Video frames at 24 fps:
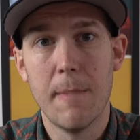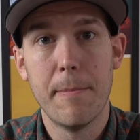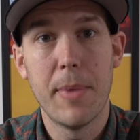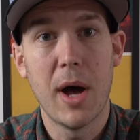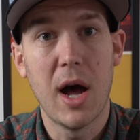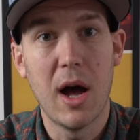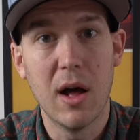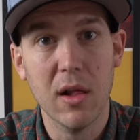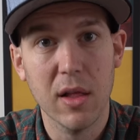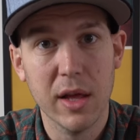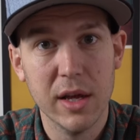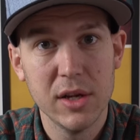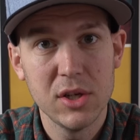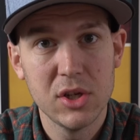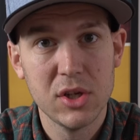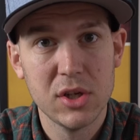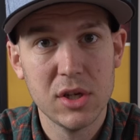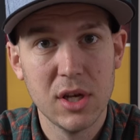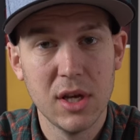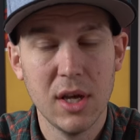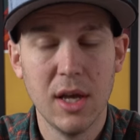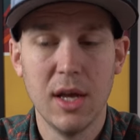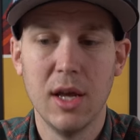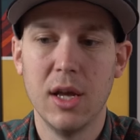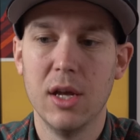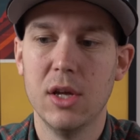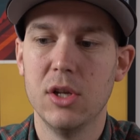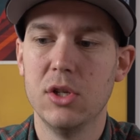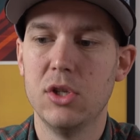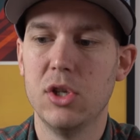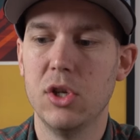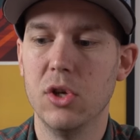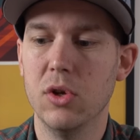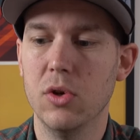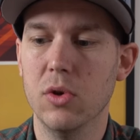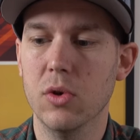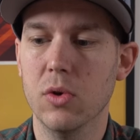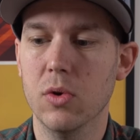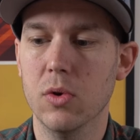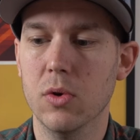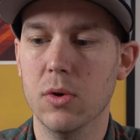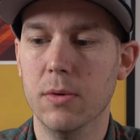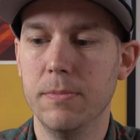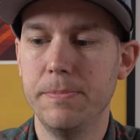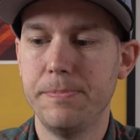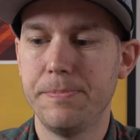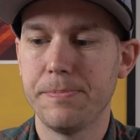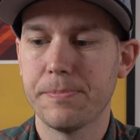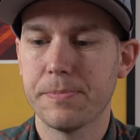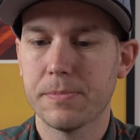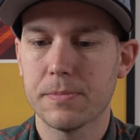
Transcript: polished to